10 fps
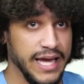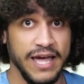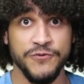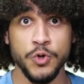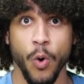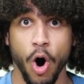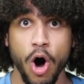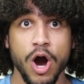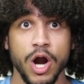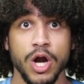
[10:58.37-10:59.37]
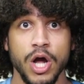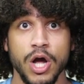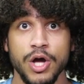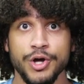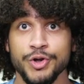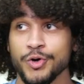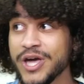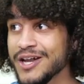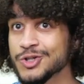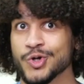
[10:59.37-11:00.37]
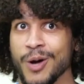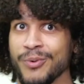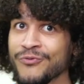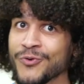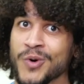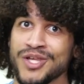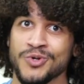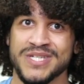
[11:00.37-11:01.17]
if you are, you'll get in trouble for what you